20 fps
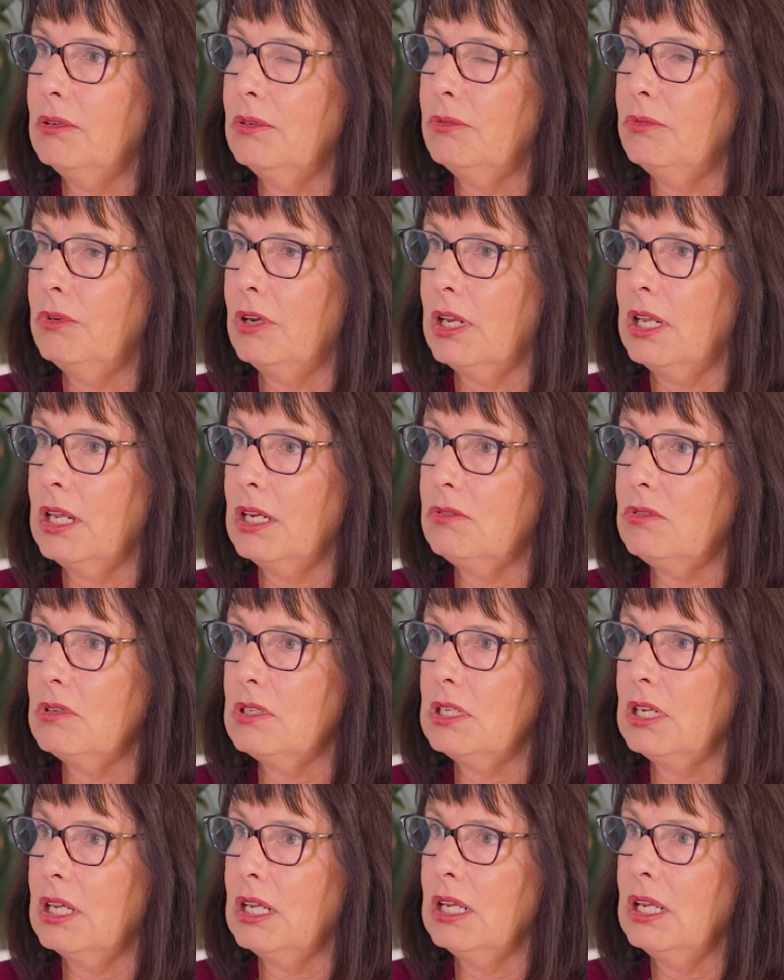really
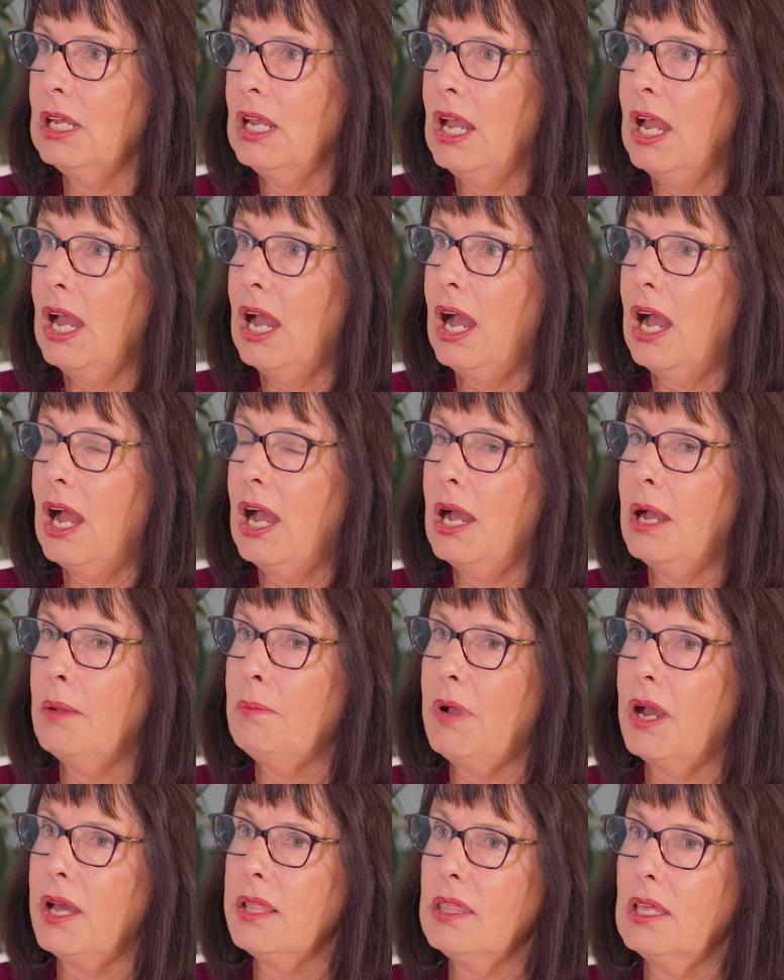interesting.
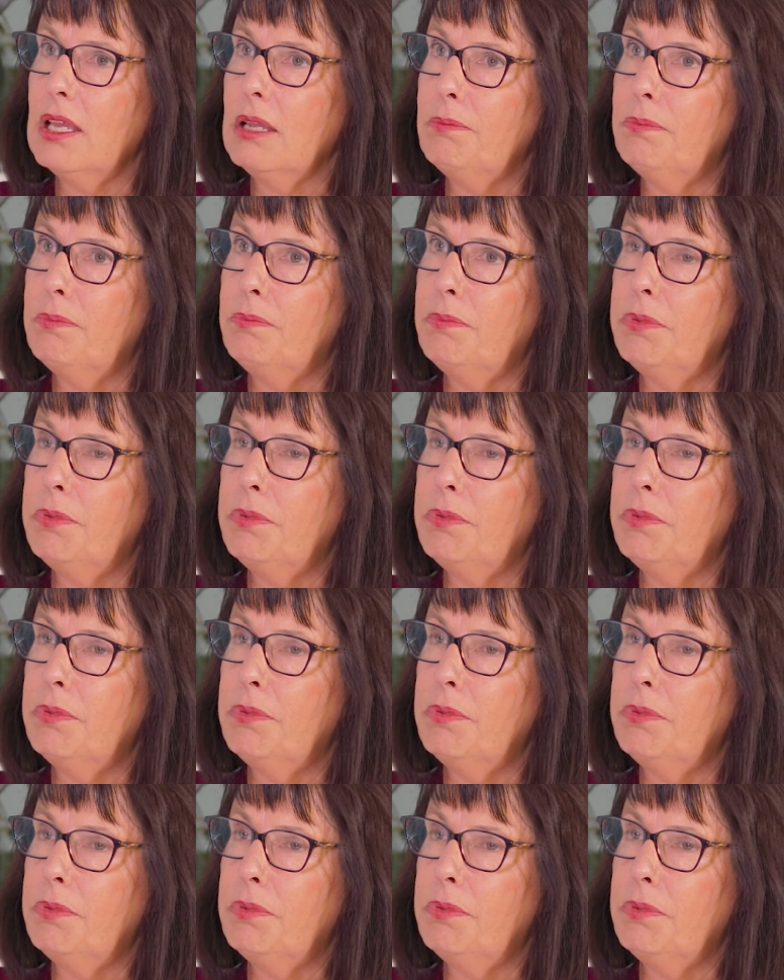I think